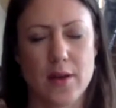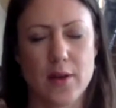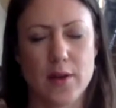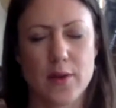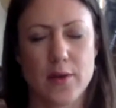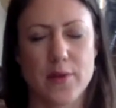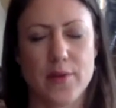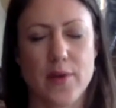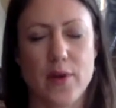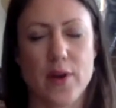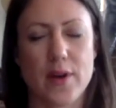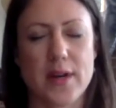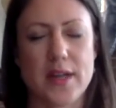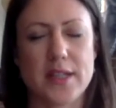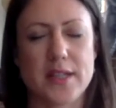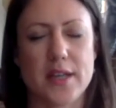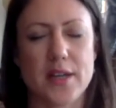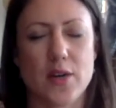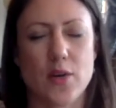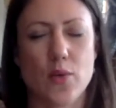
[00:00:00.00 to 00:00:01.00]
We've already
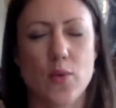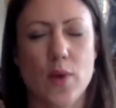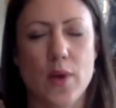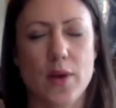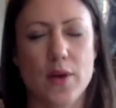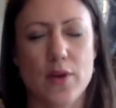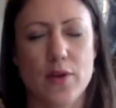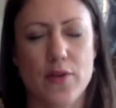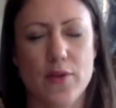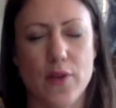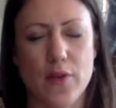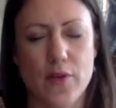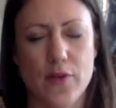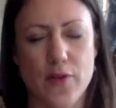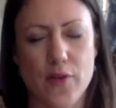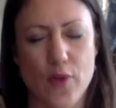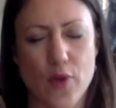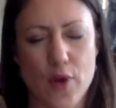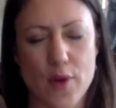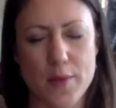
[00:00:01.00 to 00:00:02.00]
done a wonderful
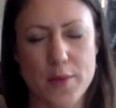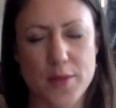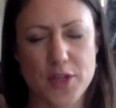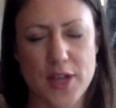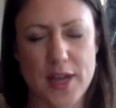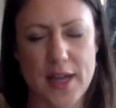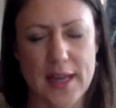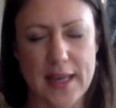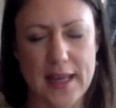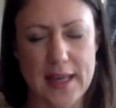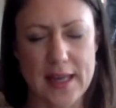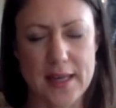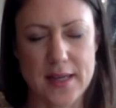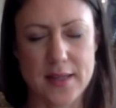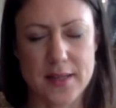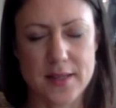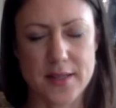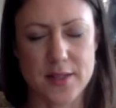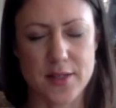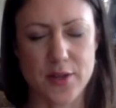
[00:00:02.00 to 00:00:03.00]
form
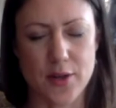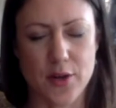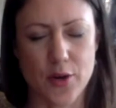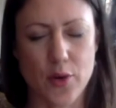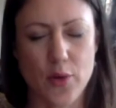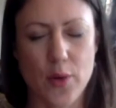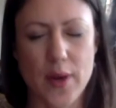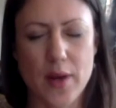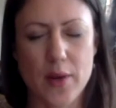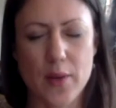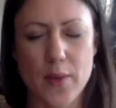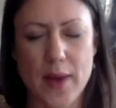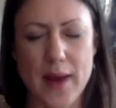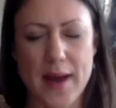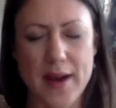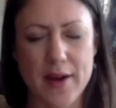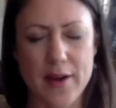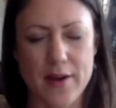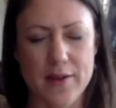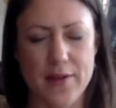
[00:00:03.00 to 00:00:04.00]
check-in, so you're quite
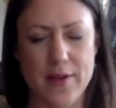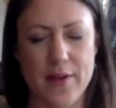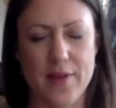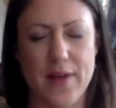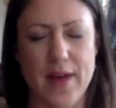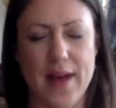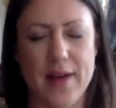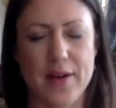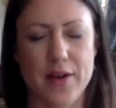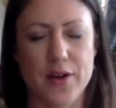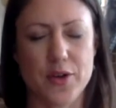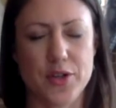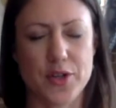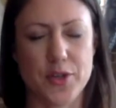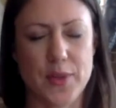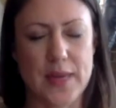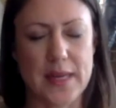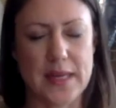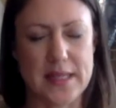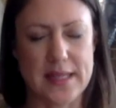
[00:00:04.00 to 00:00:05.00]
aware of how you're
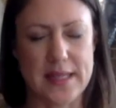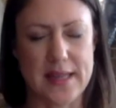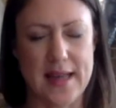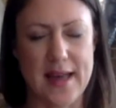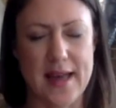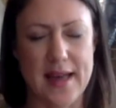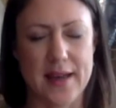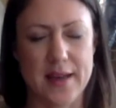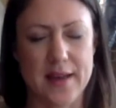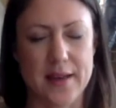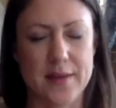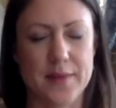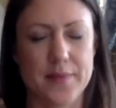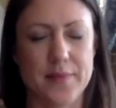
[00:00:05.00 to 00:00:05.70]
doing today.